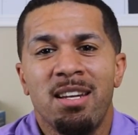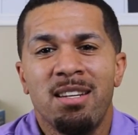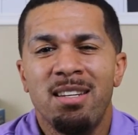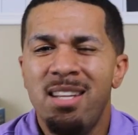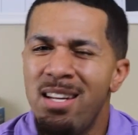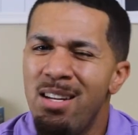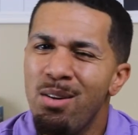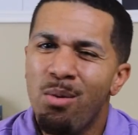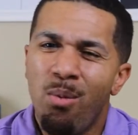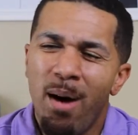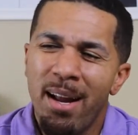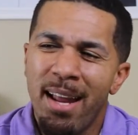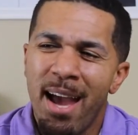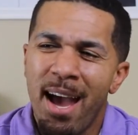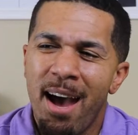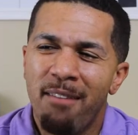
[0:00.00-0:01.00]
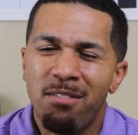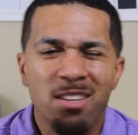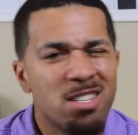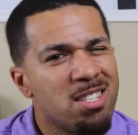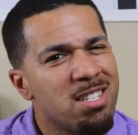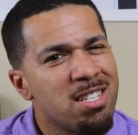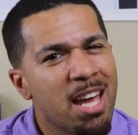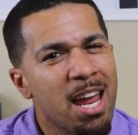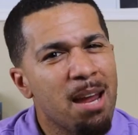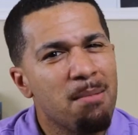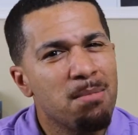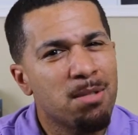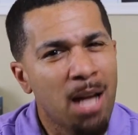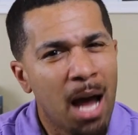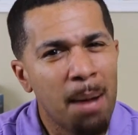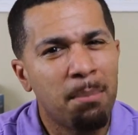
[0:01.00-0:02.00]
didn't quite have the same
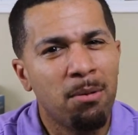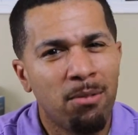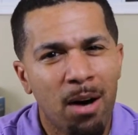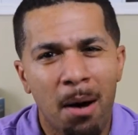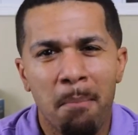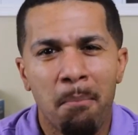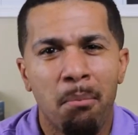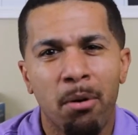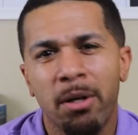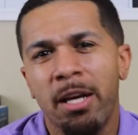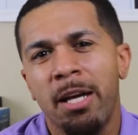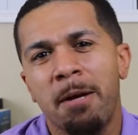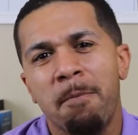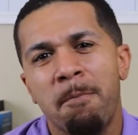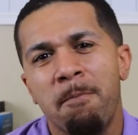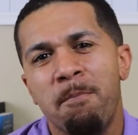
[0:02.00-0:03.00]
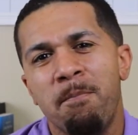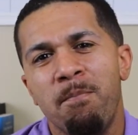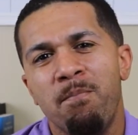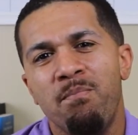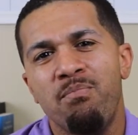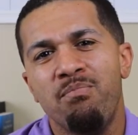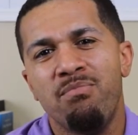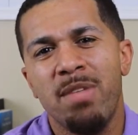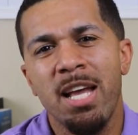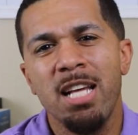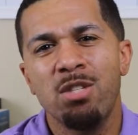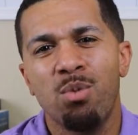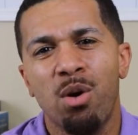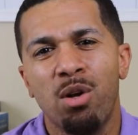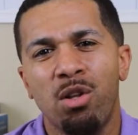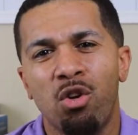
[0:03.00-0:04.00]
type of upbringing. Things
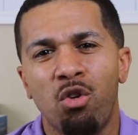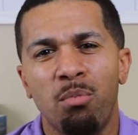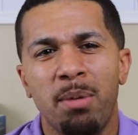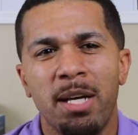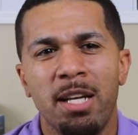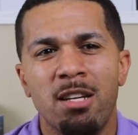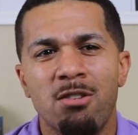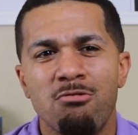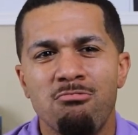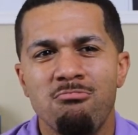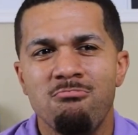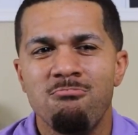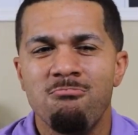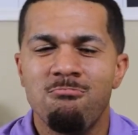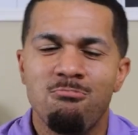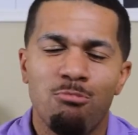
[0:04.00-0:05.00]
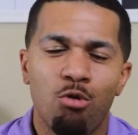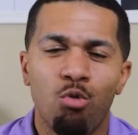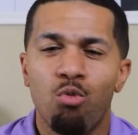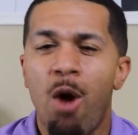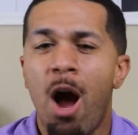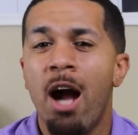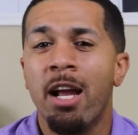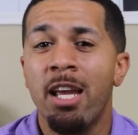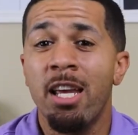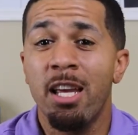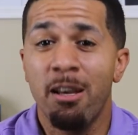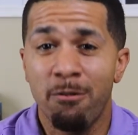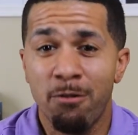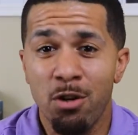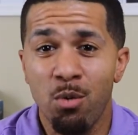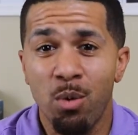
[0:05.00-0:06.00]
were a little bit rocky,
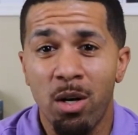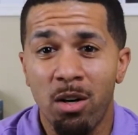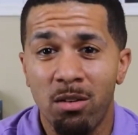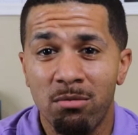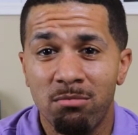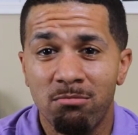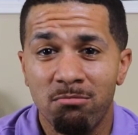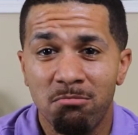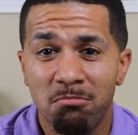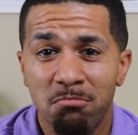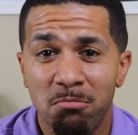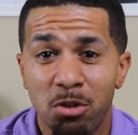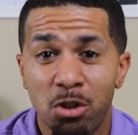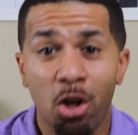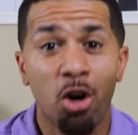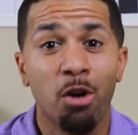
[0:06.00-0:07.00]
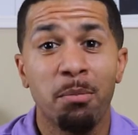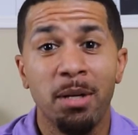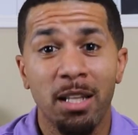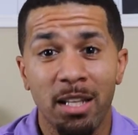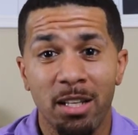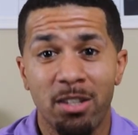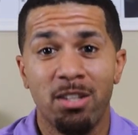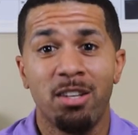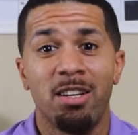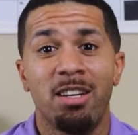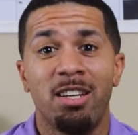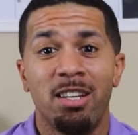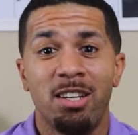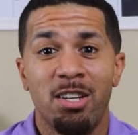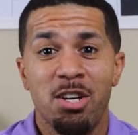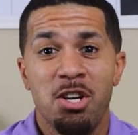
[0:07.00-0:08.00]
if you will, turbulent,
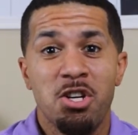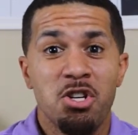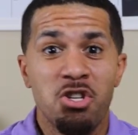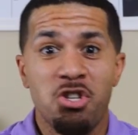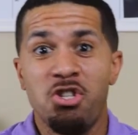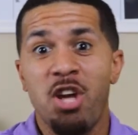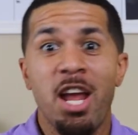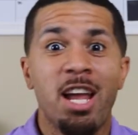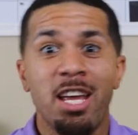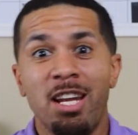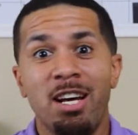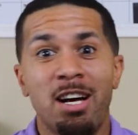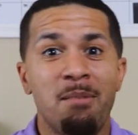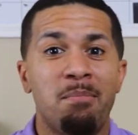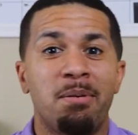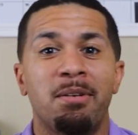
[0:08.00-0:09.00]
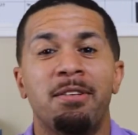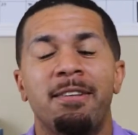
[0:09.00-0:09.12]
shaken up.